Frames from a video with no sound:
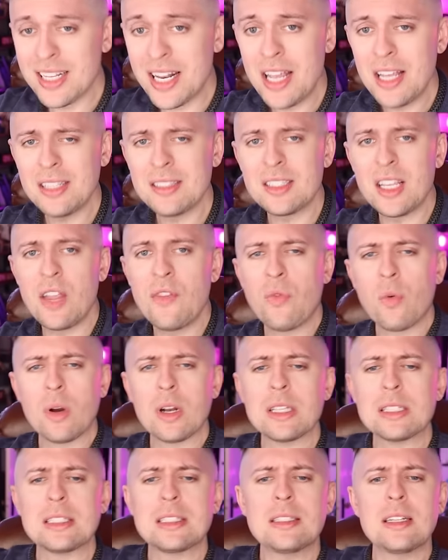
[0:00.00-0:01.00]
today's safe
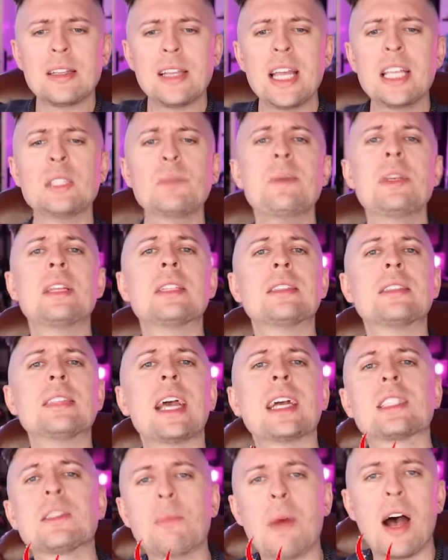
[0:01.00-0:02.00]
word is Lesbian
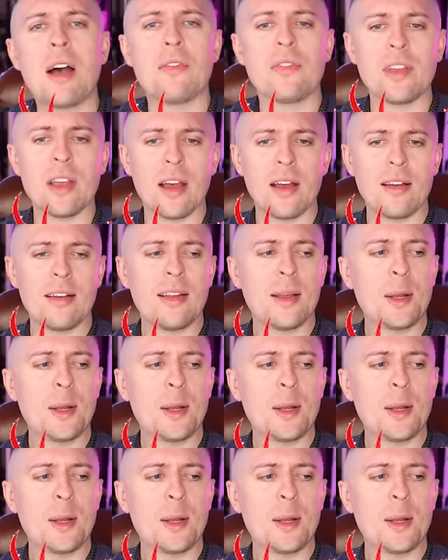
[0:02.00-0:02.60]
Sex Mafia,